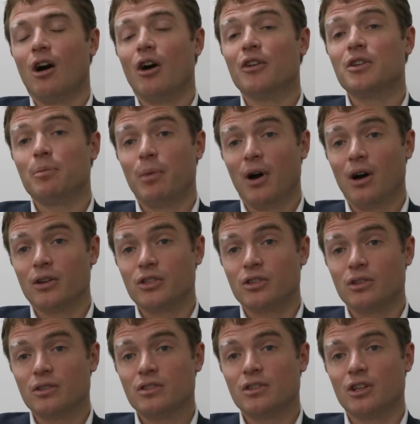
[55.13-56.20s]
On
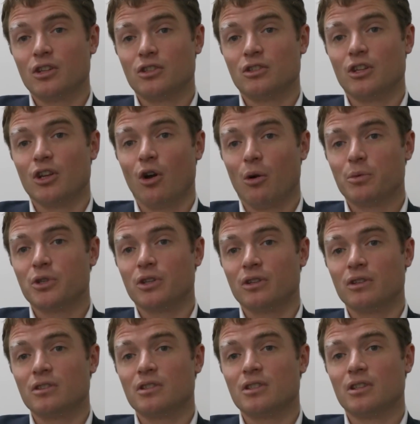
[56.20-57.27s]
departures, the
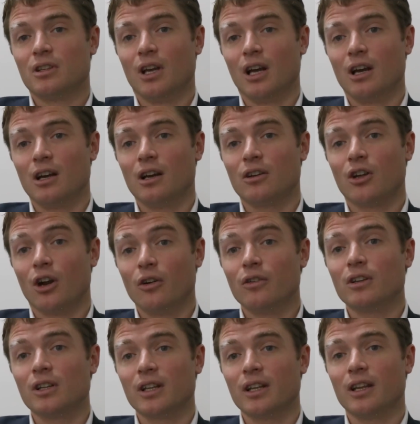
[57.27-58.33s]
options
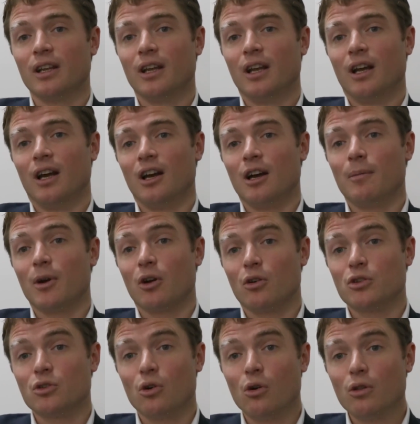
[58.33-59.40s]
currently
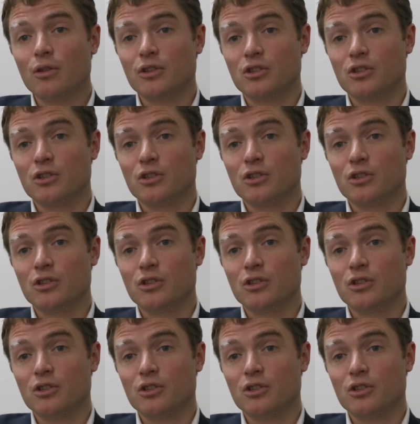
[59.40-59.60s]
across all the